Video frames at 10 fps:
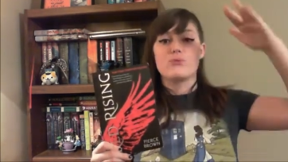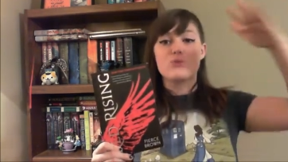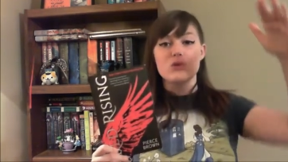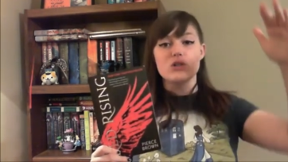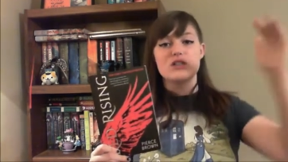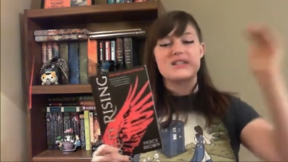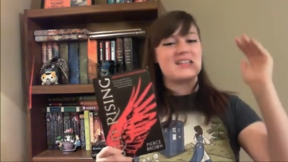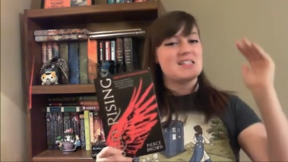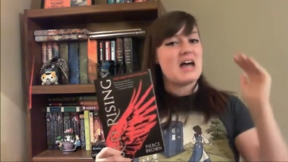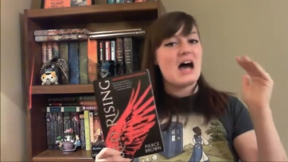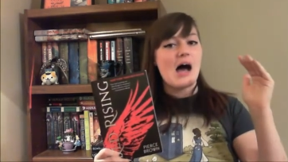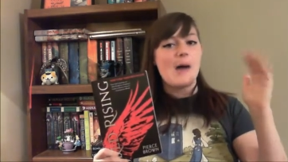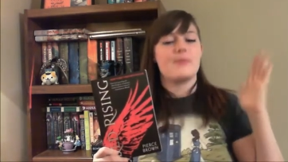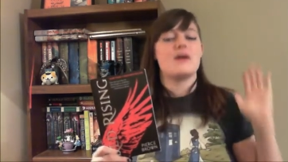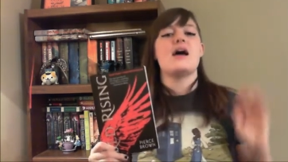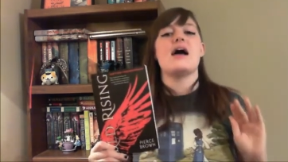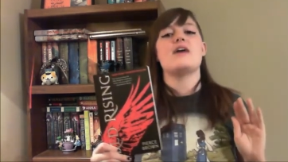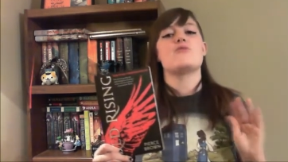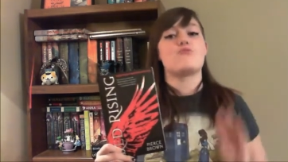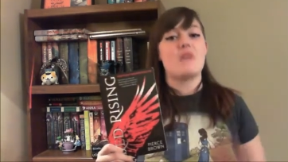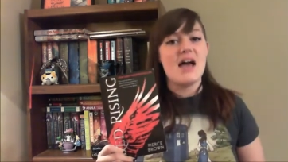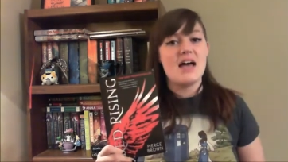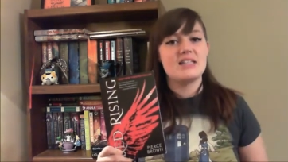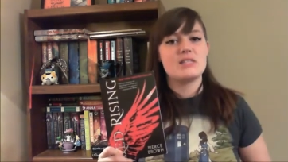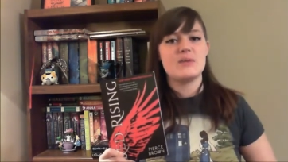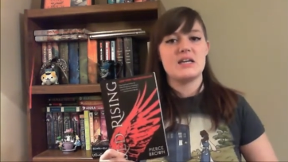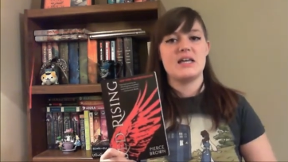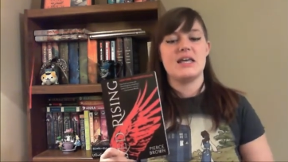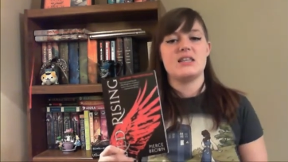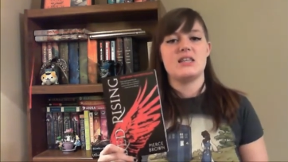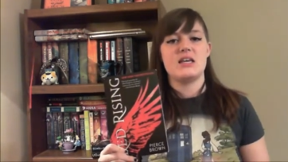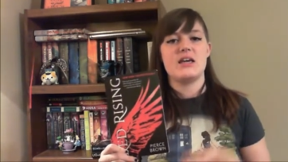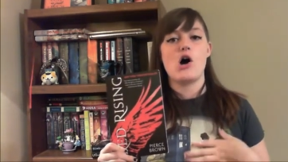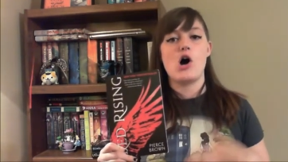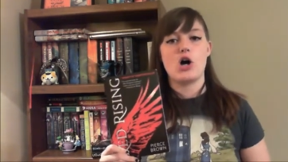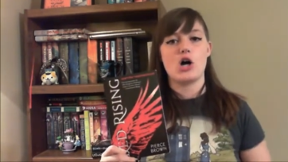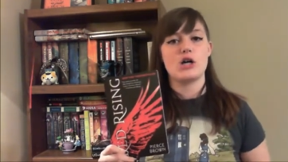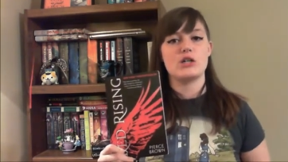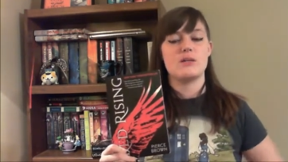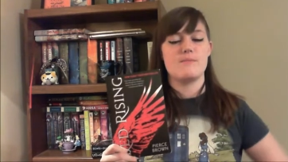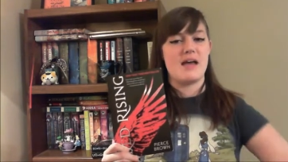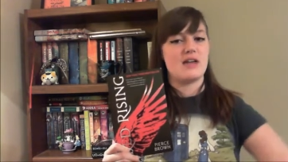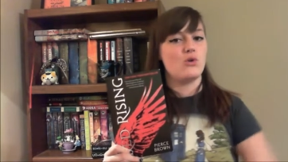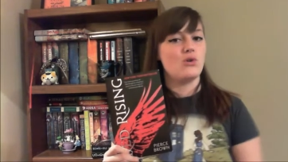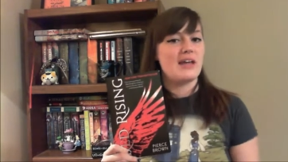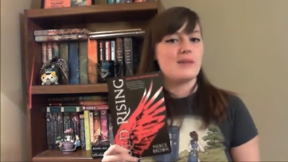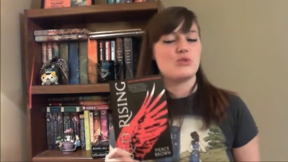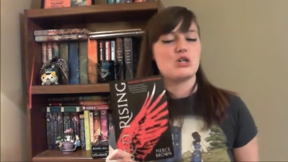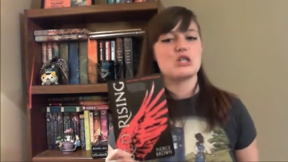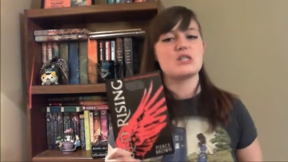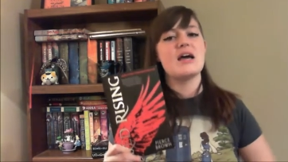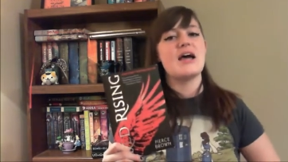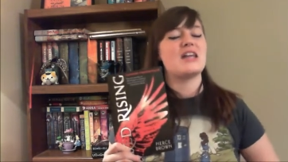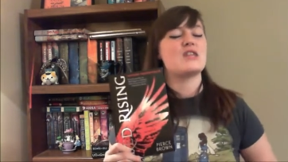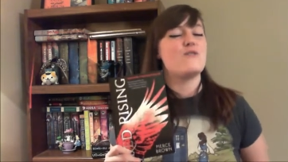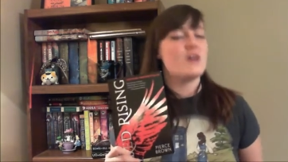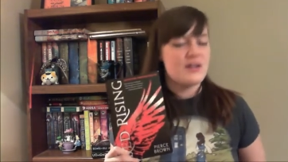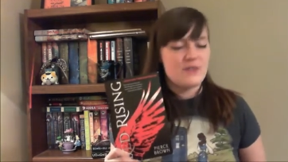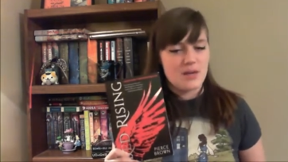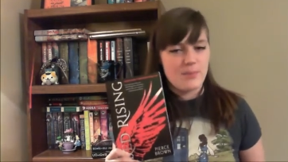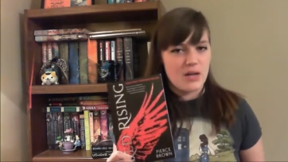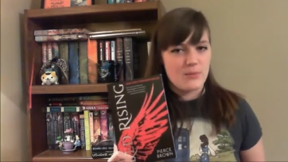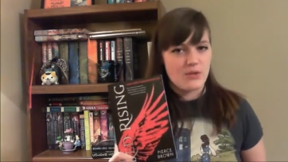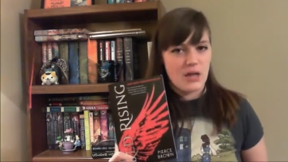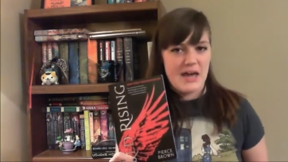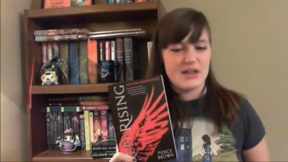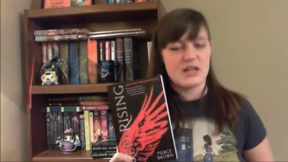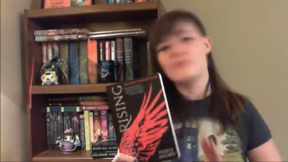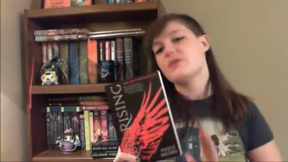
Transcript: rulers at the top and reds being the hard manual laborers at the very, very bottom of the ladder.